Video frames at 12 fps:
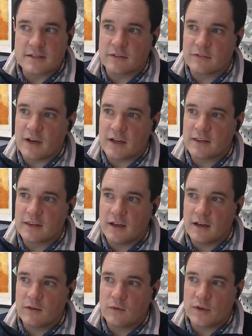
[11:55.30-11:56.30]
the fact
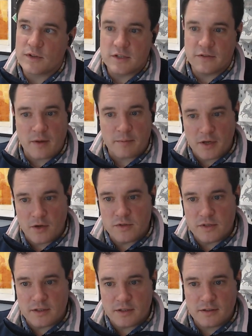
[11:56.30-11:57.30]
that once you've
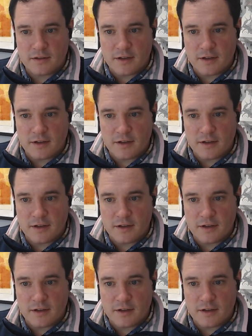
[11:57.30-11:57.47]
uploaded it